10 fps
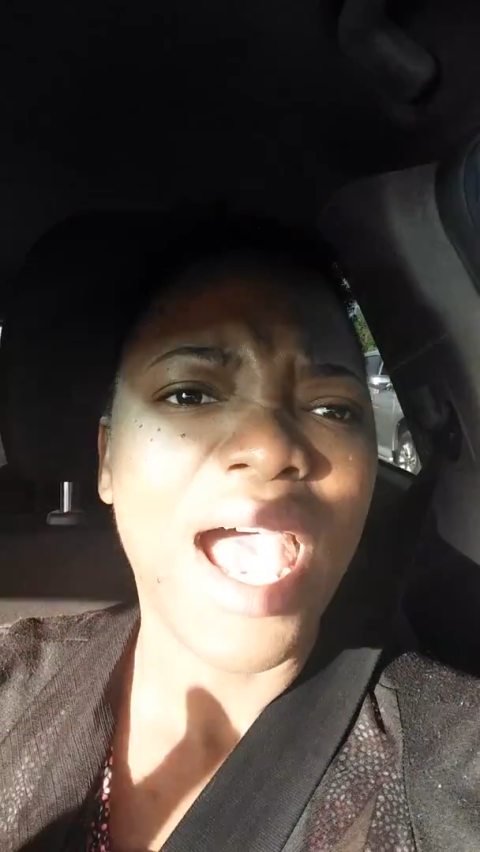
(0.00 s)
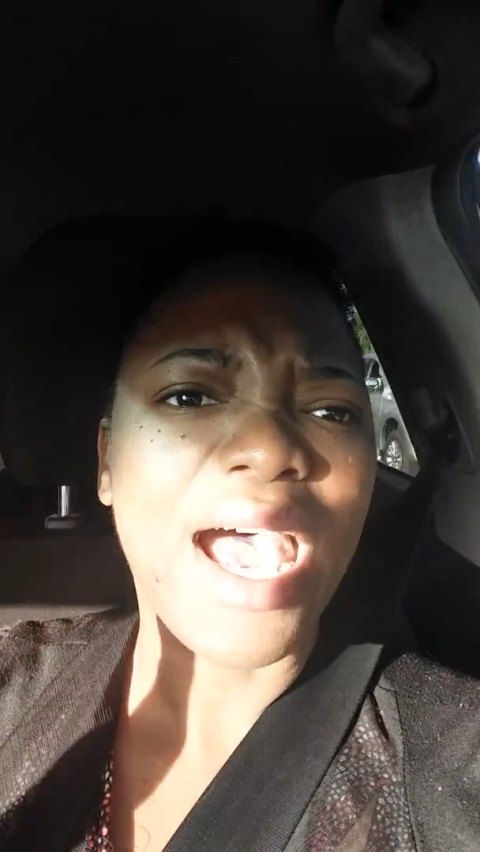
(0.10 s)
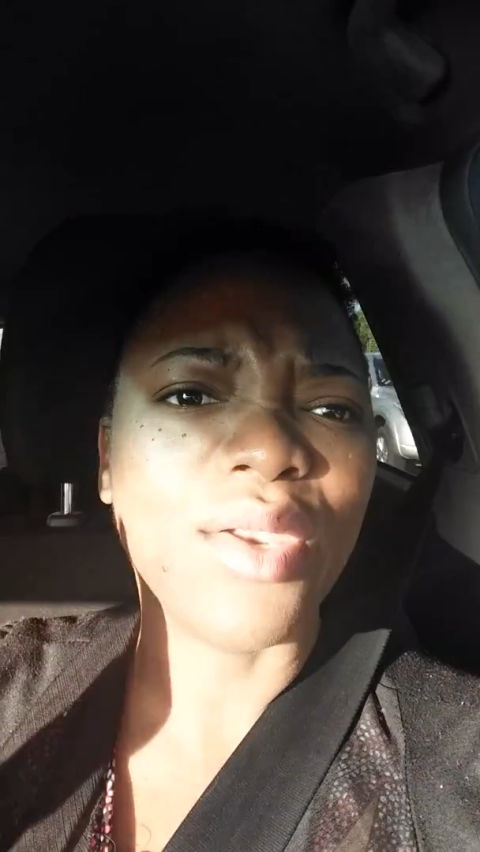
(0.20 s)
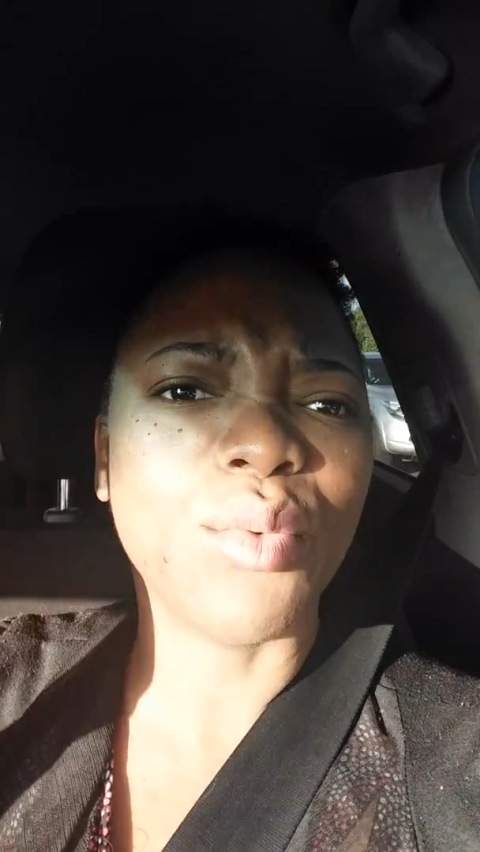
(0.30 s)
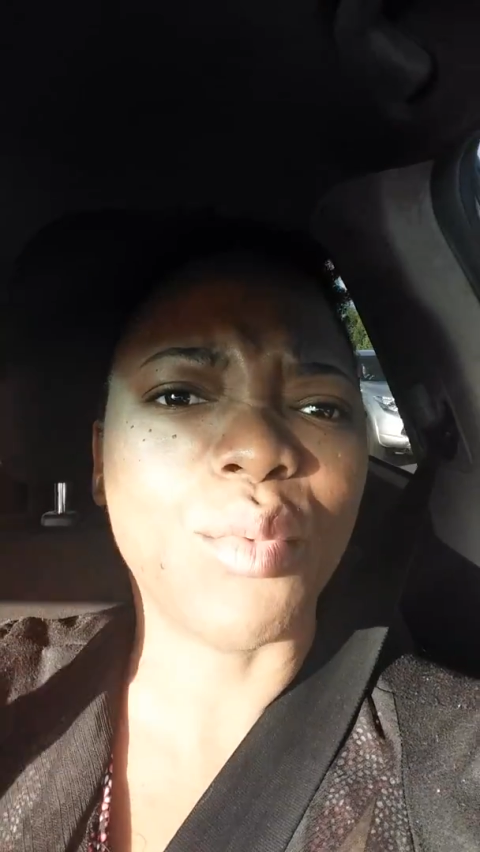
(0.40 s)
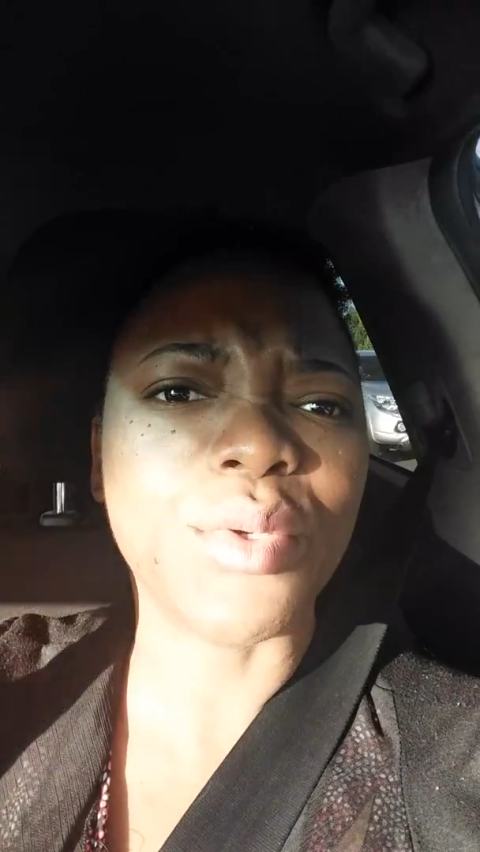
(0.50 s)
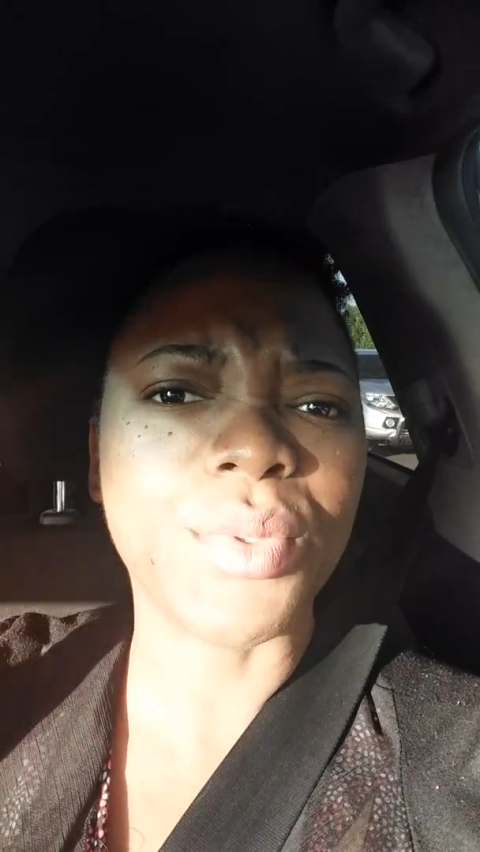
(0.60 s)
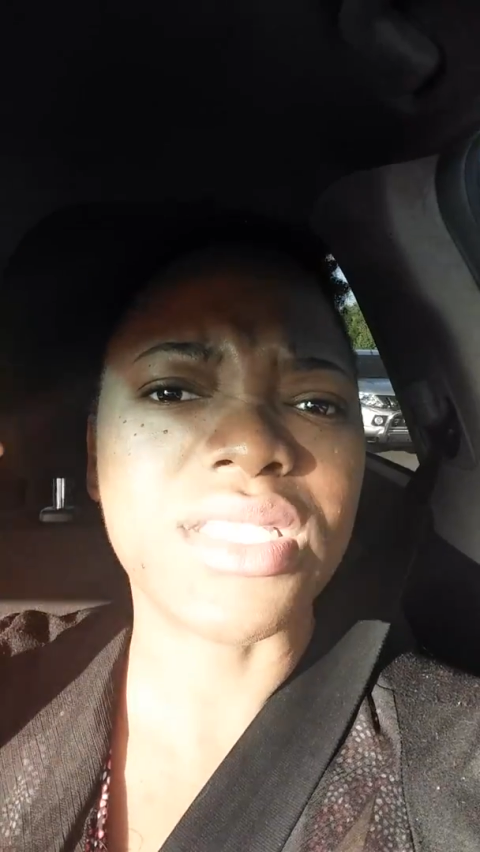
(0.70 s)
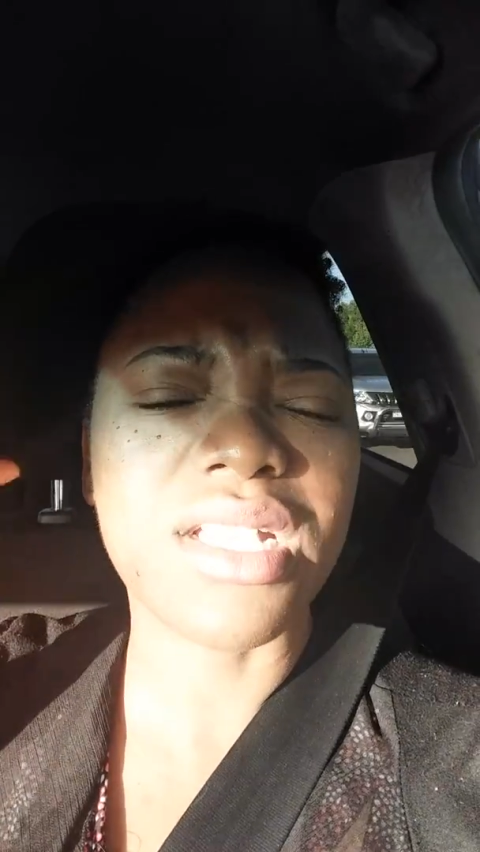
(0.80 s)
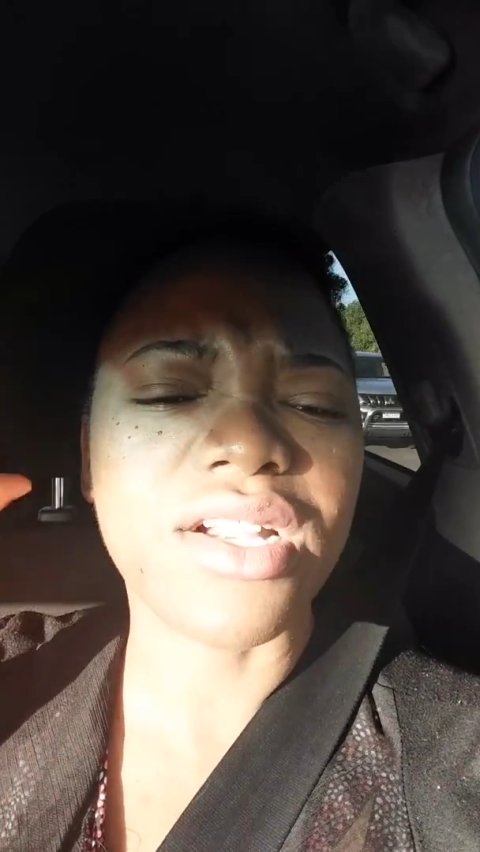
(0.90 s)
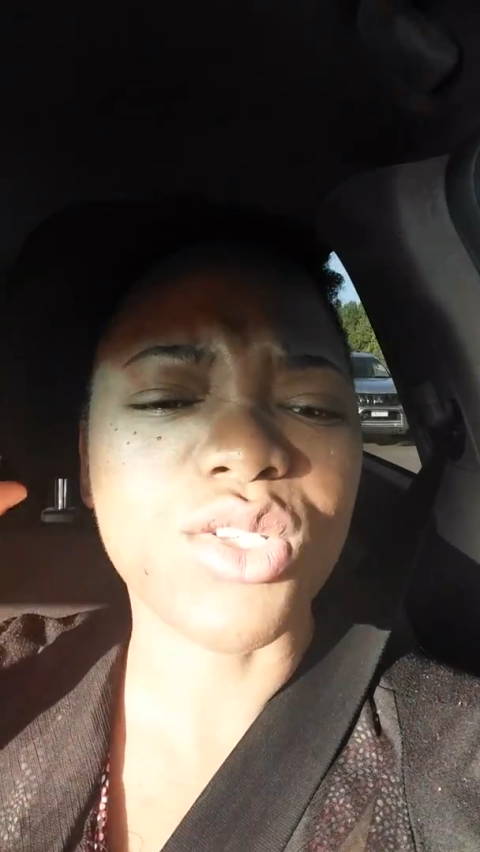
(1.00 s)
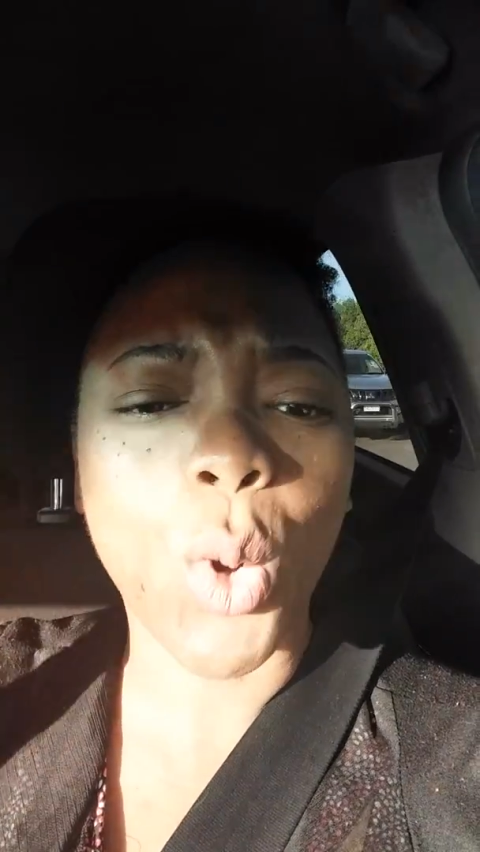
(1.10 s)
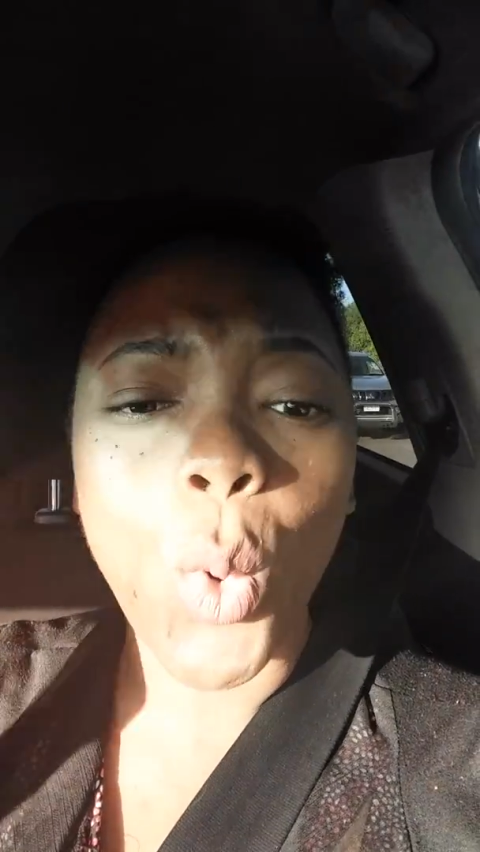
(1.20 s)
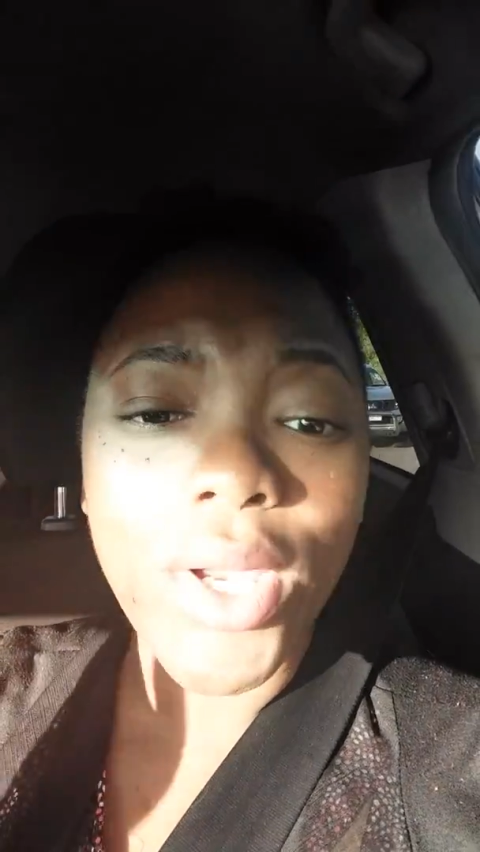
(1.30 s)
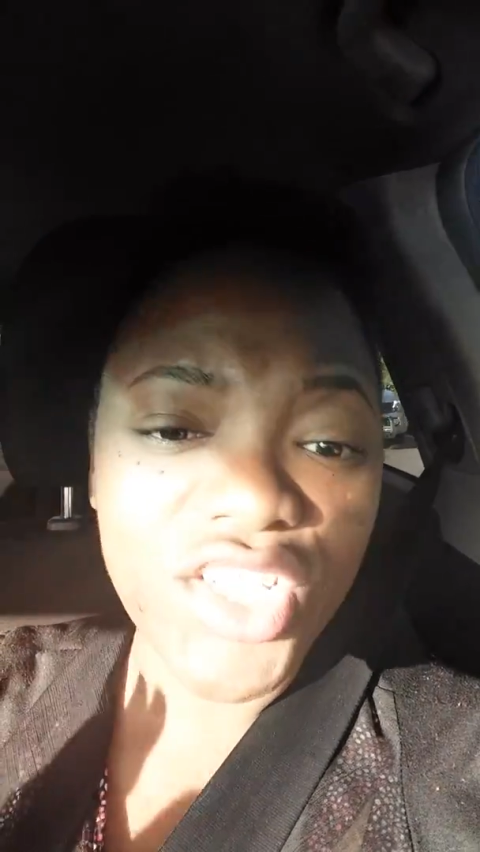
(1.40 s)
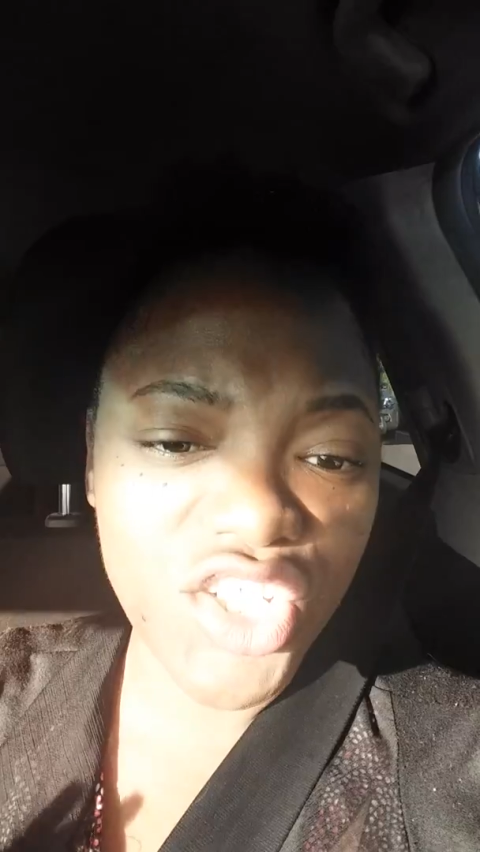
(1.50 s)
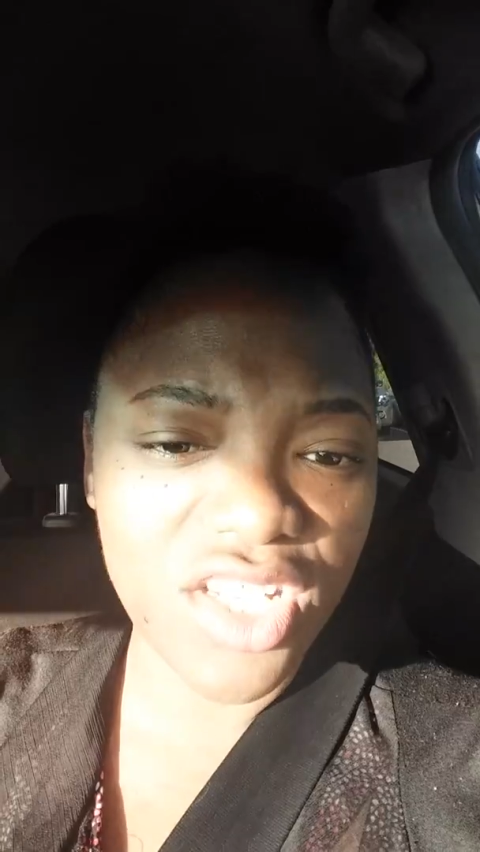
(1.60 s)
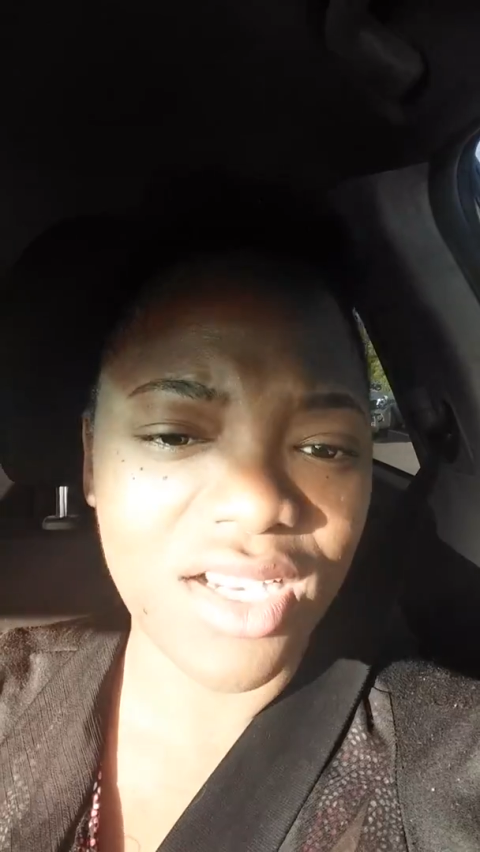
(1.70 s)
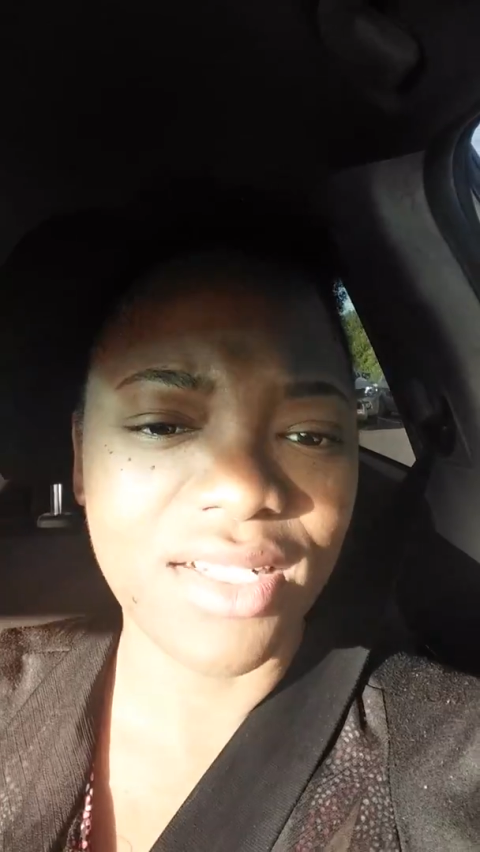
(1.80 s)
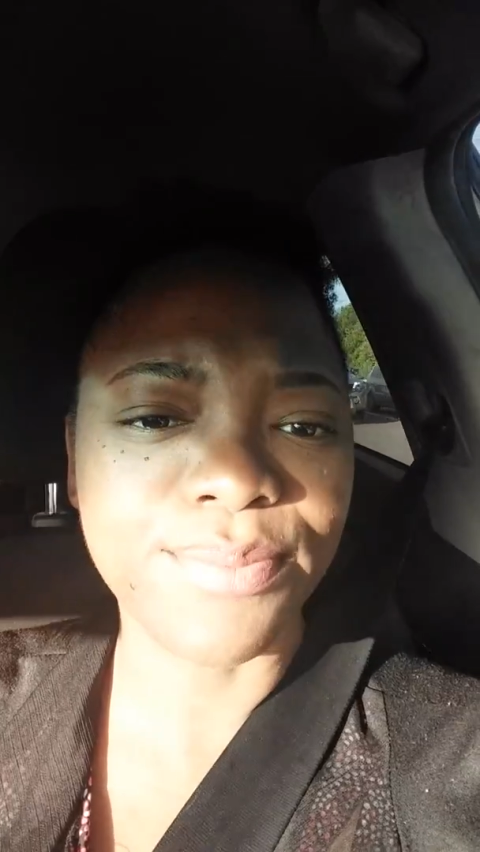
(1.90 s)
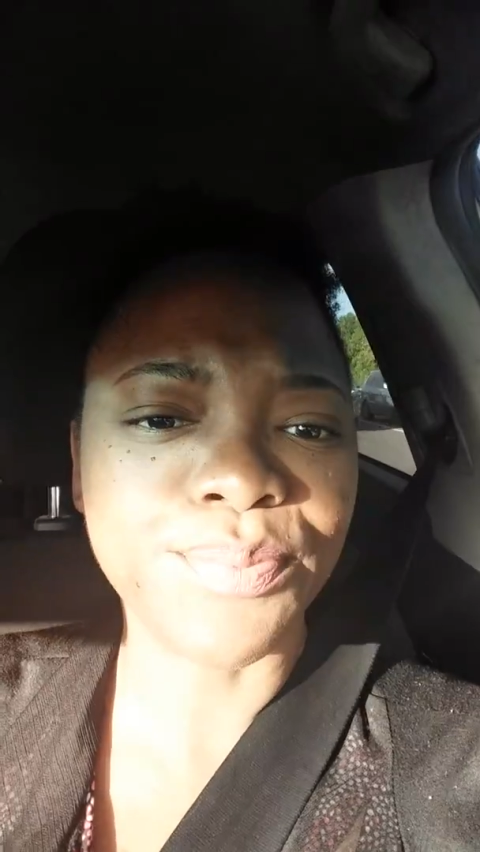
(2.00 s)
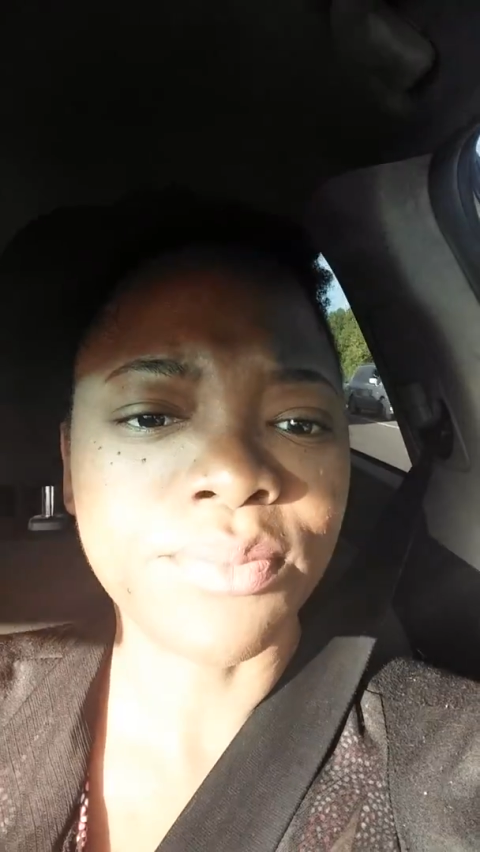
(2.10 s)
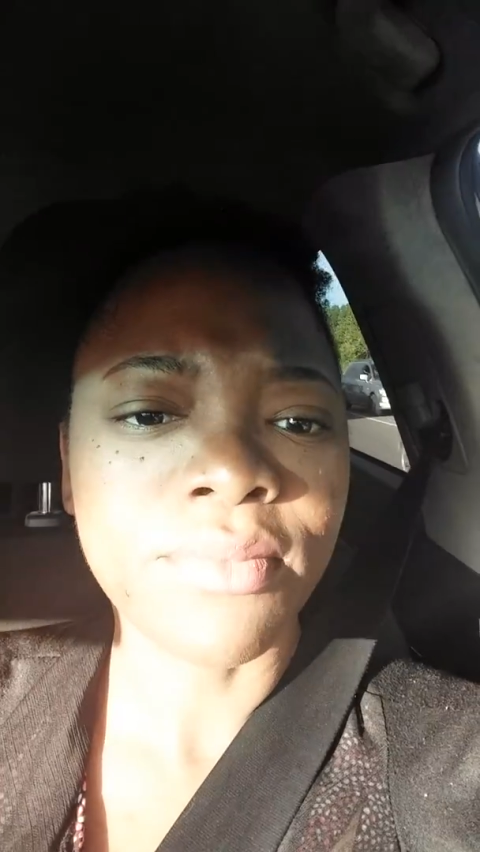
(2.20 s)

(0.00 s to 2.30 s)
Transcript: and we start to question.